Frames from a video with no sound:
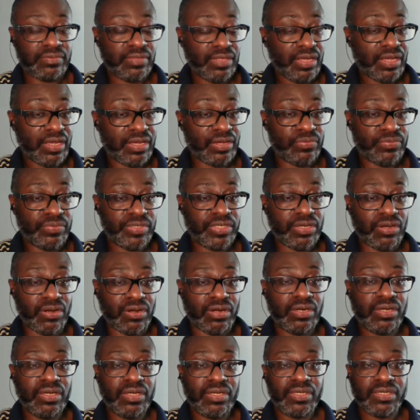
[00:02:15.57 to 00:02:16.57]
here we
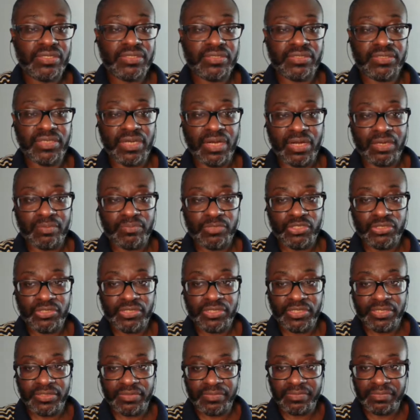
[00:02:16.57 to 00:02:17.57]
are. Dom, you
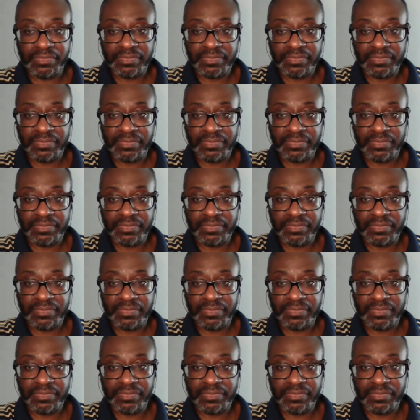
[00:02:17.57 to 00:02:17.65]
good?